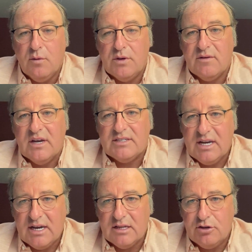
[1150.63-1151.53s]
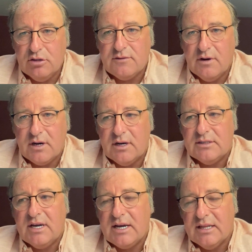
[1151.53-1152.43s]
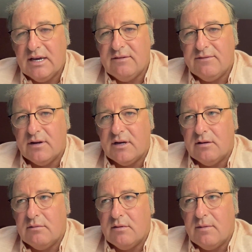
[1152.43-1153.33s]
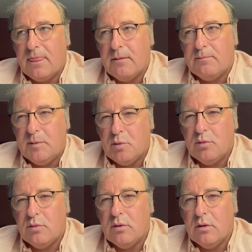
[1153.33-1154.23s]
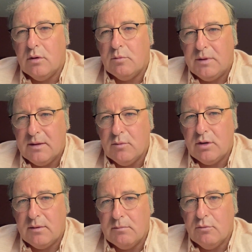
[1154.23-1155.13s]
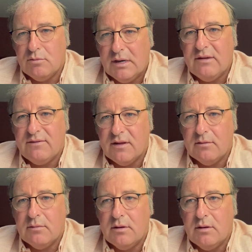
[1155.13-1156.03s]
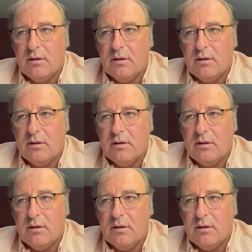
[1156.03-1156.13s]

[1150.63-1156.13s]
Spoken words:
when you get a second use for it and a second life for it, people will pay more money for them.